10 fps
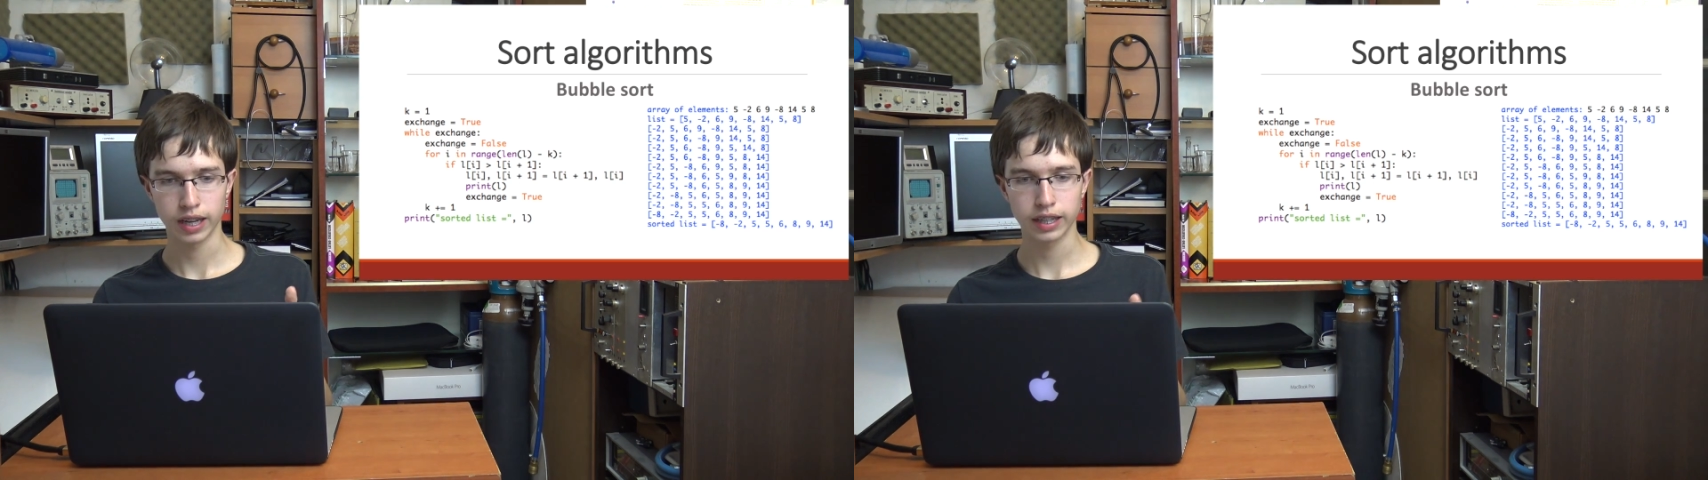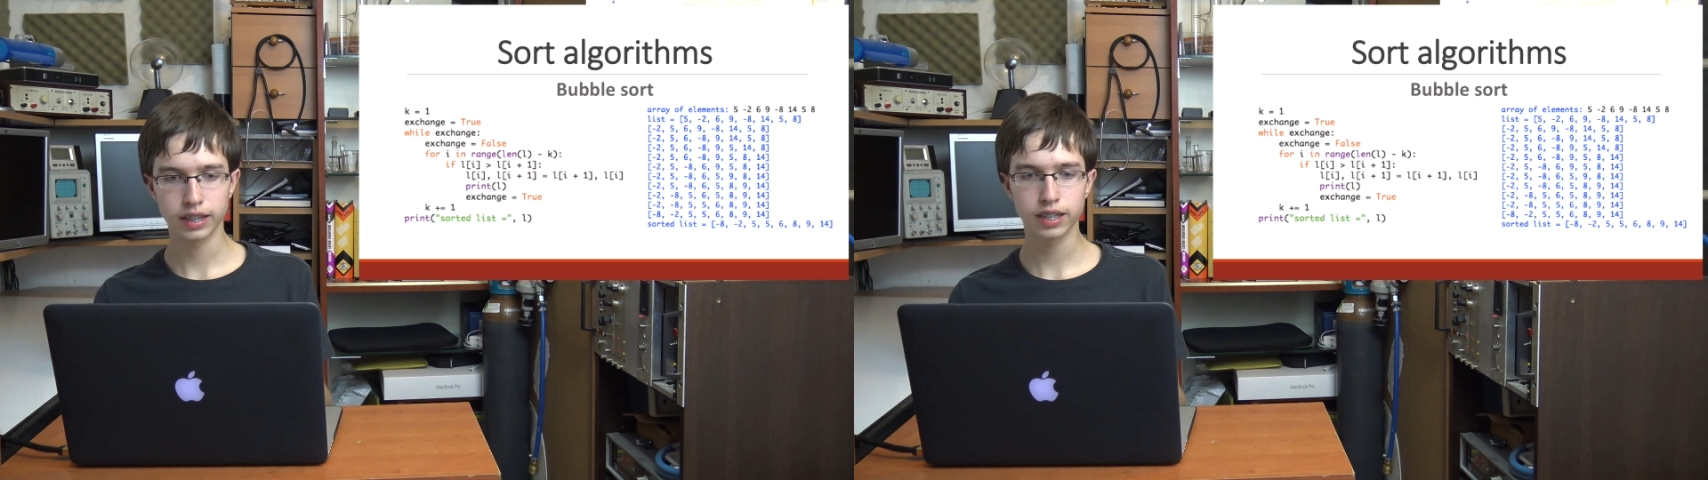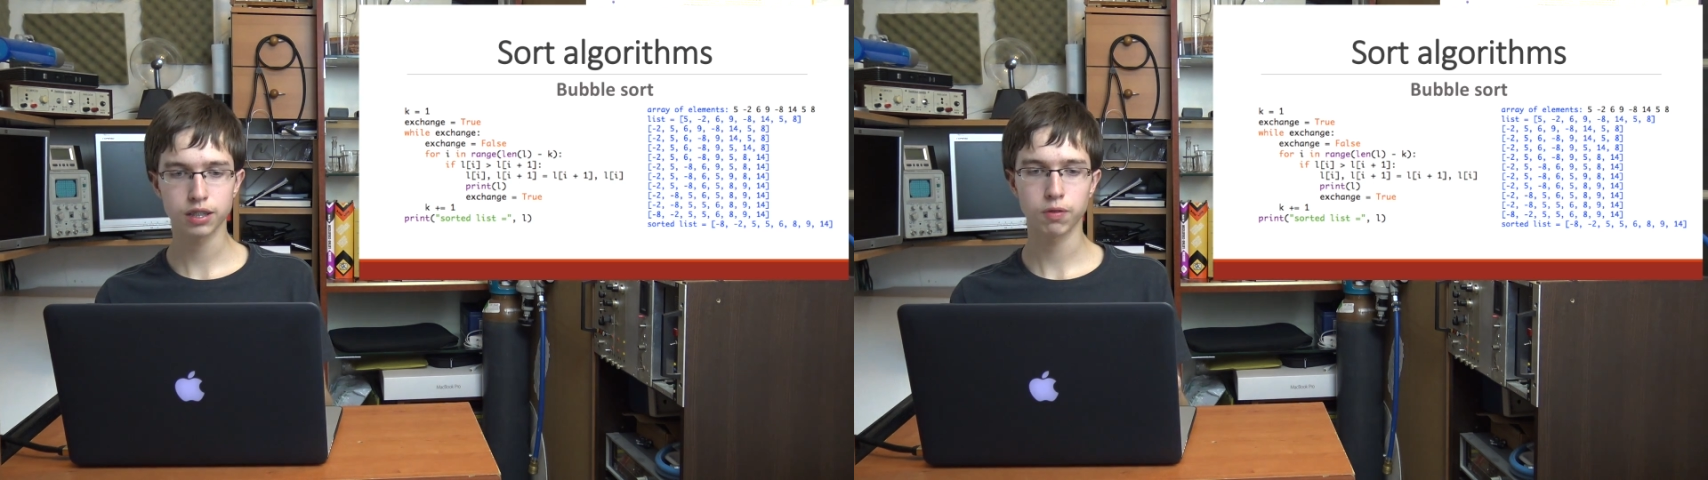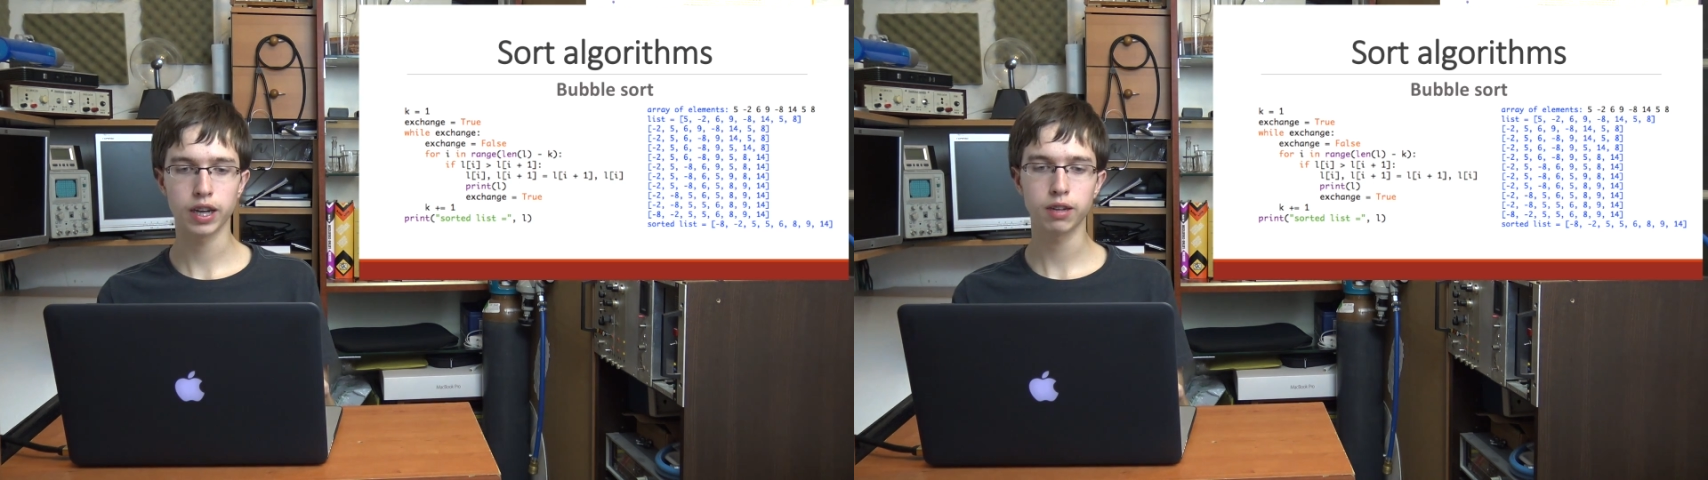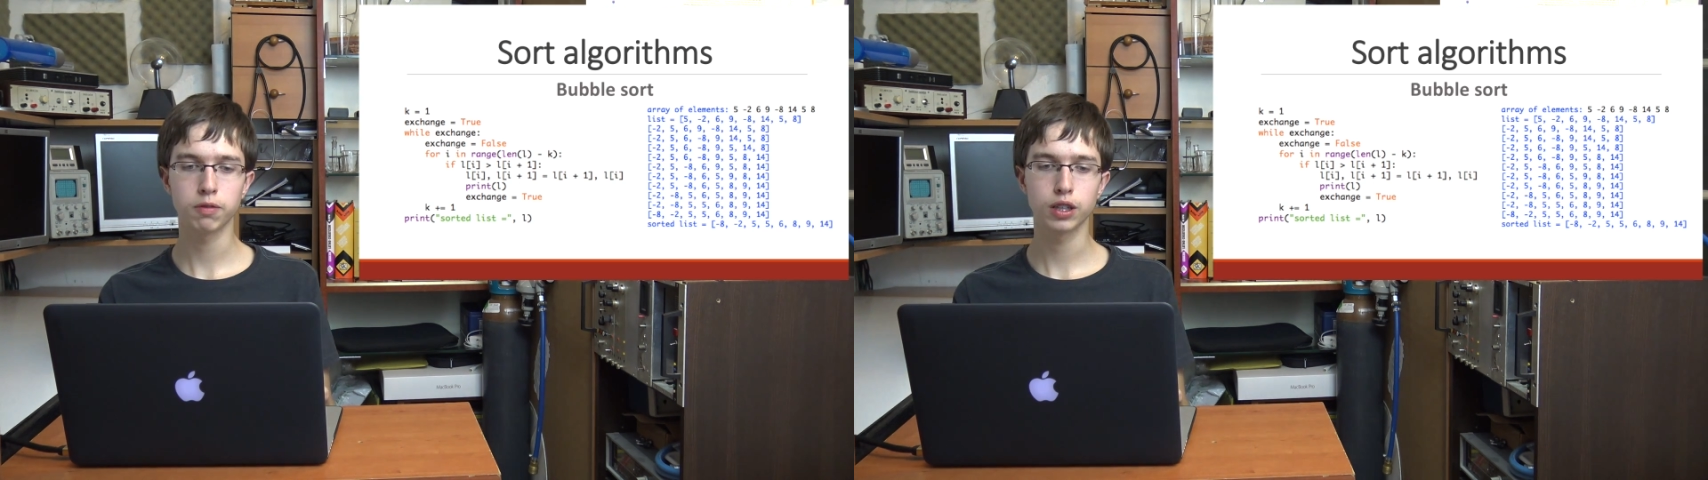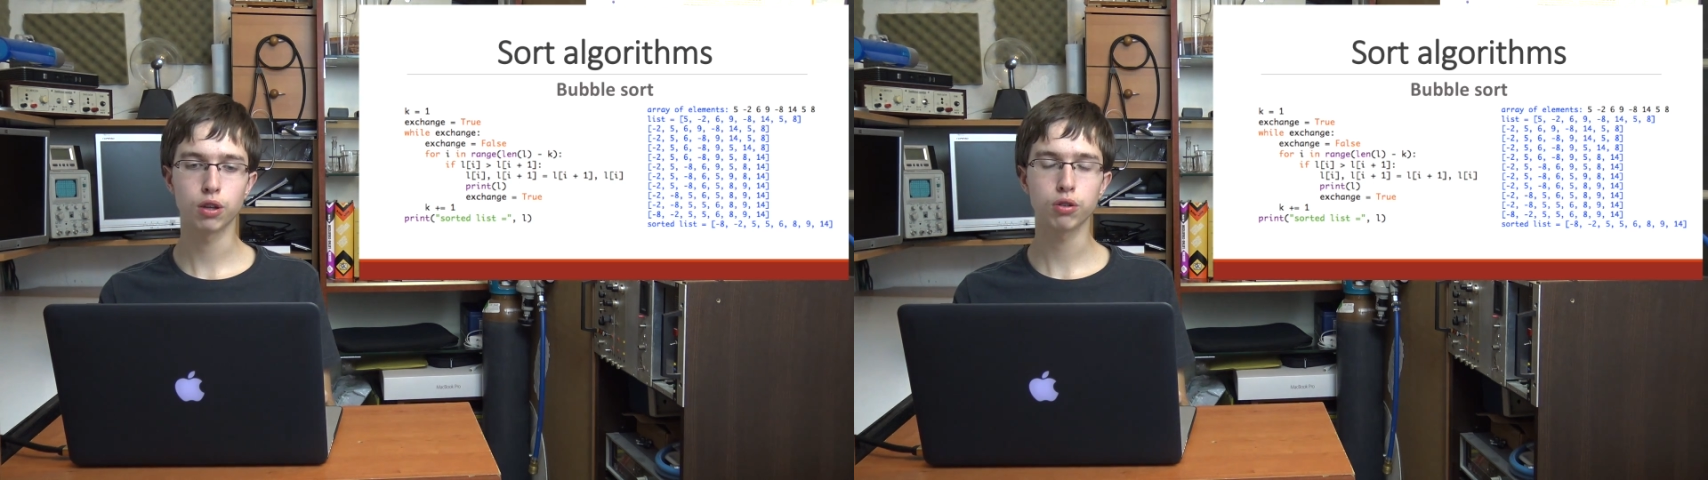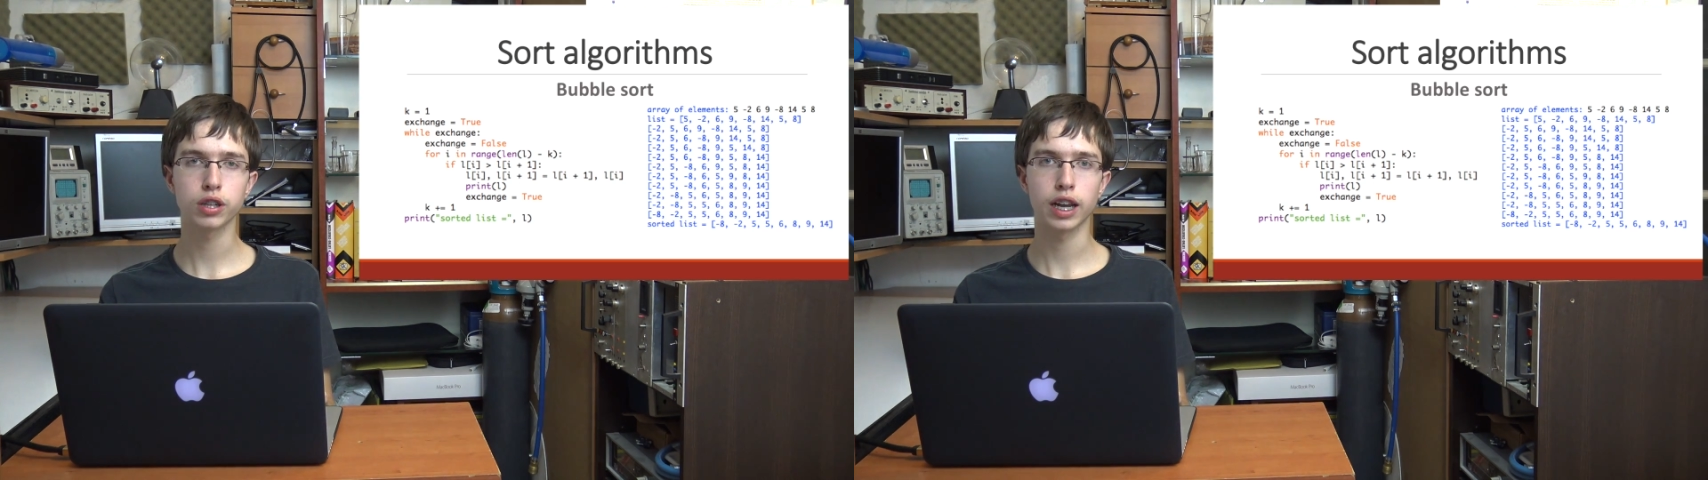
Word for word: In this way we don't